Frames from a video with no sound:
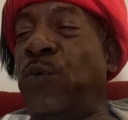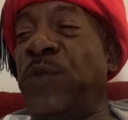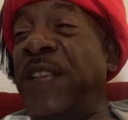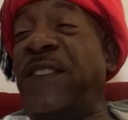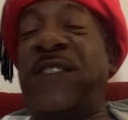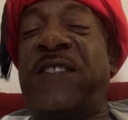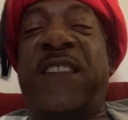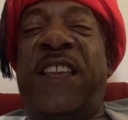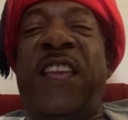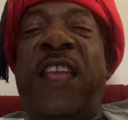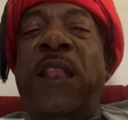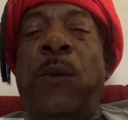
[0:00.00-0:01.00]
this is to
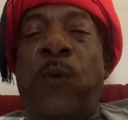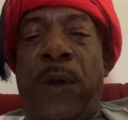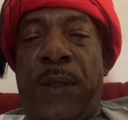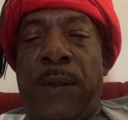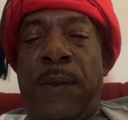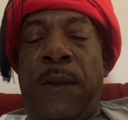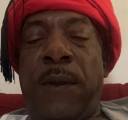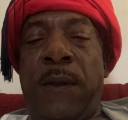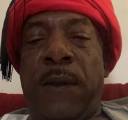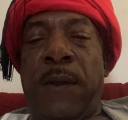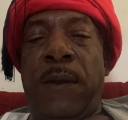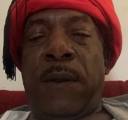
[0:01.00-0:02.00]
anyone
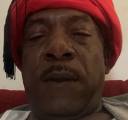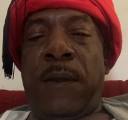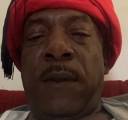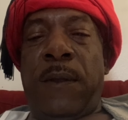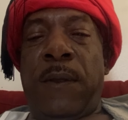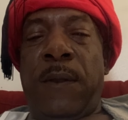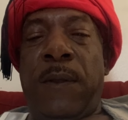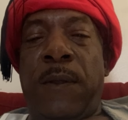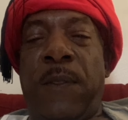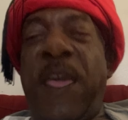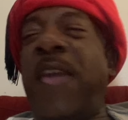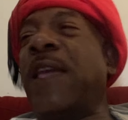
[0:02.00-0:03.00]

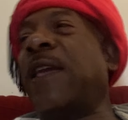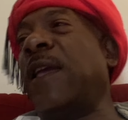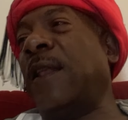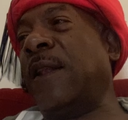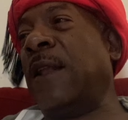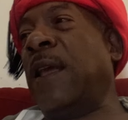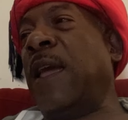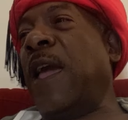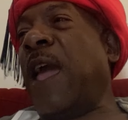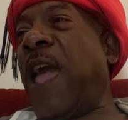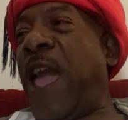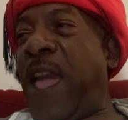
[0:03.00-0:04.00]
that can
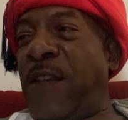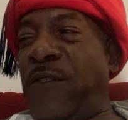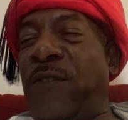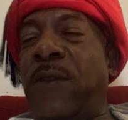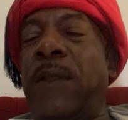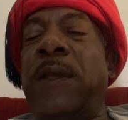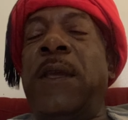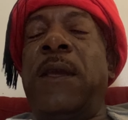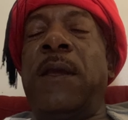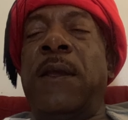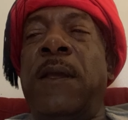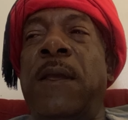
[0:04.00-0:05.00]
actually
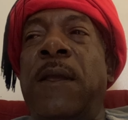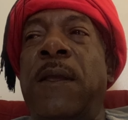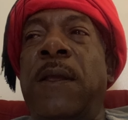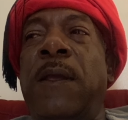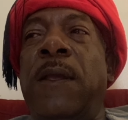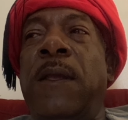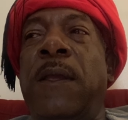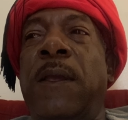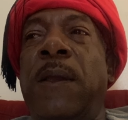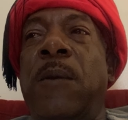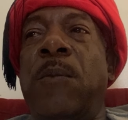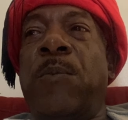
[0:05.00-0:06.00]

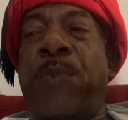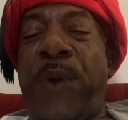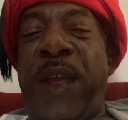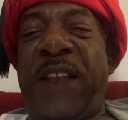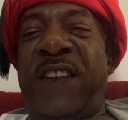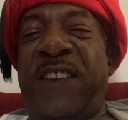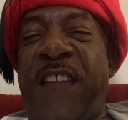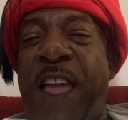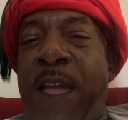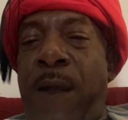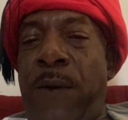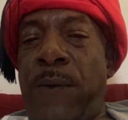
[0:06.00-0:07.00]
break
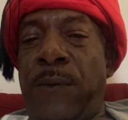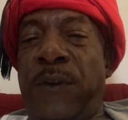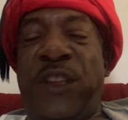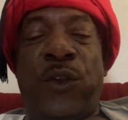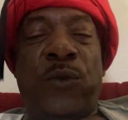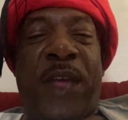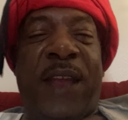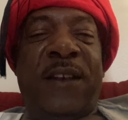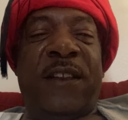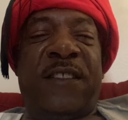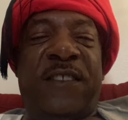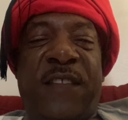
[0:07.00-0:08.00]
down the
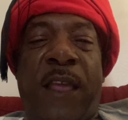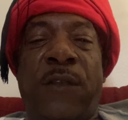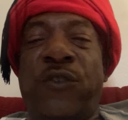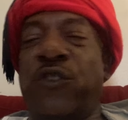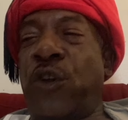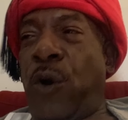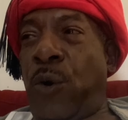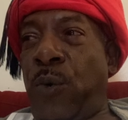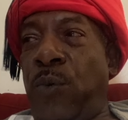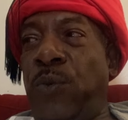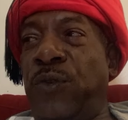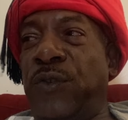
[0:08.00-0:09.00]
United States
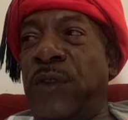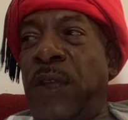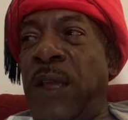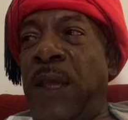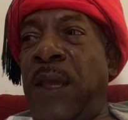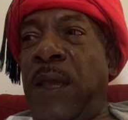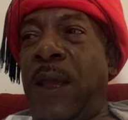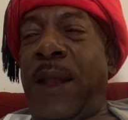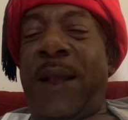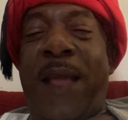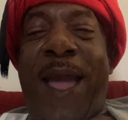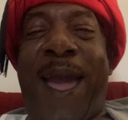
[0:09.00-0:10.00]
codes
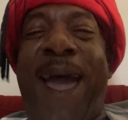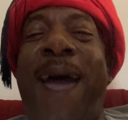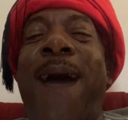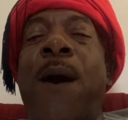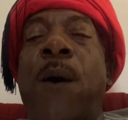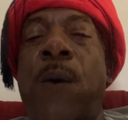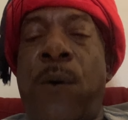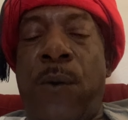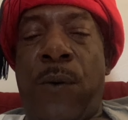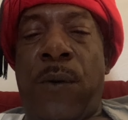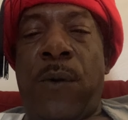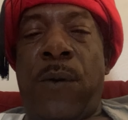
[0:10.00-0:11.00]
and how
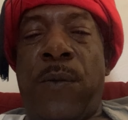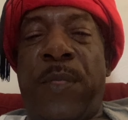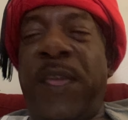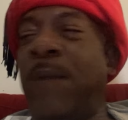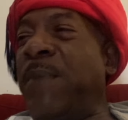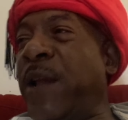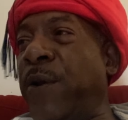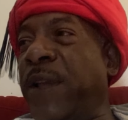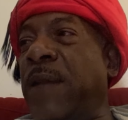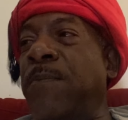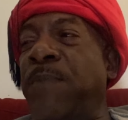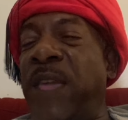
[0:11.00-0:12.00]
the
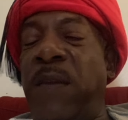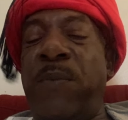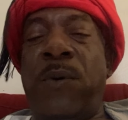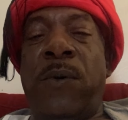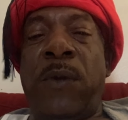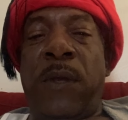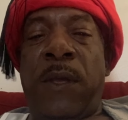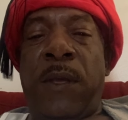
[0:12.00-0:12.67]
American people